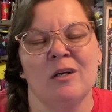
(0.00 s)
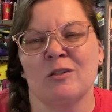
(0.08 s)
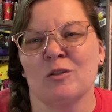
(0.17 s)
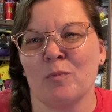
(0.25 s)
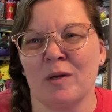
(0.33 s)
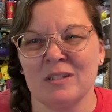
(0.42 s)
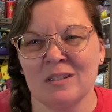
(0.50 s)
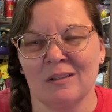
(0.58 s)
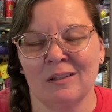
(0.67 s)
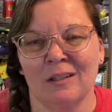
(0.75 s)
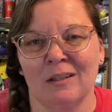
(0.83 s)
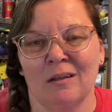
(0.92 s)
So
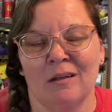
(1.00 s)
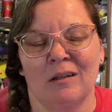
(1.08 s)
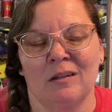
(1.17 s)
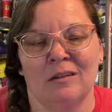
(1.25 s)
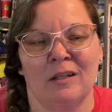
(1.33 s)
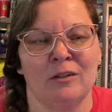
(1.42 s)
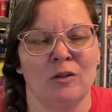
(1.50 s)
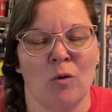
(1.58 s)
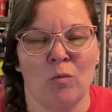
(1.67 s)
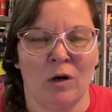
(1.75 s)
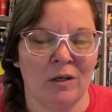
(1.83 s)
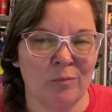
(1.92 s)
basically, they
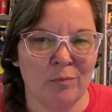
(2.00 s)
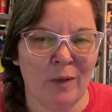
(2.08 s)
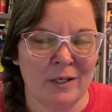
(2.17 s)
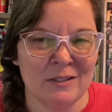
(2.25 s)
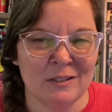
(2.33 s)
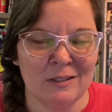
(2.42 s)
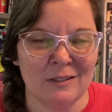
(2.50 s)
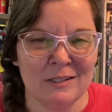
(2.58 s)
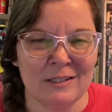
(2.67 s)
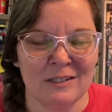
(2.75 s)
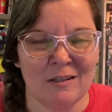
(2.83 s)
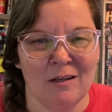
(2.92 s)
don't want
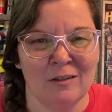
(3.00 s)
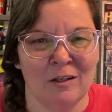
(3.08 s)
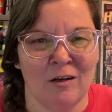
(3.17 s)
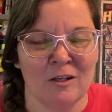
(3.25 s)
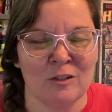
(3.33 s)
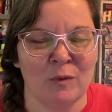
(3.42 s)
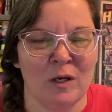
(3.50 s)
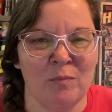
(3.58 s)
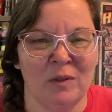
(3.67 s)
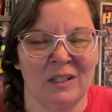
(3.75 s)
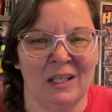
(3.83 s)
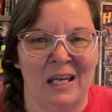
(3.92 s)
bicyclists on the causeway,
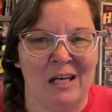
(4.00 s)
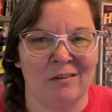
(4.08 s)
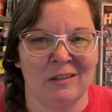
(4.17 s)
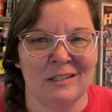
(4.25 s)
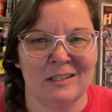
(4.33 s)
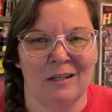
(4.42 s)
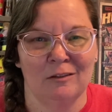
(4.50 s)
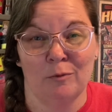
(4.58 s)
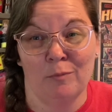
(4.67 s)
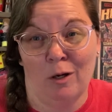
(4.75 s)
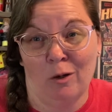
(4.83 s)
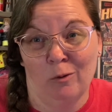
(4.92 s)
but they can't really tell them
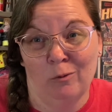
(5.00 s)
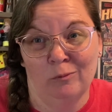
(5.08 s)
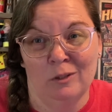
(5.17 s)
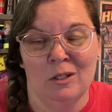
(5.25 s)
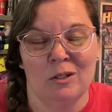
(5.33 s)
no.